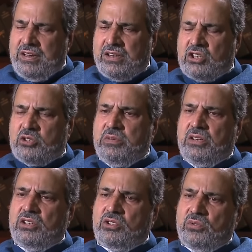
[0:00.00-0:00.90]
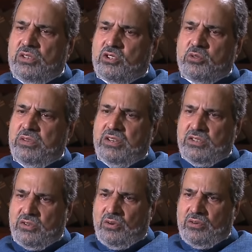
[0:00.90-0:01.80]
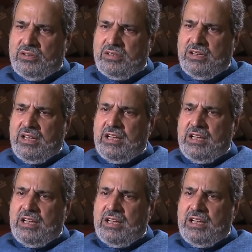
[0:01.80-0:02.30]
a Kashmir issue is to be resolved,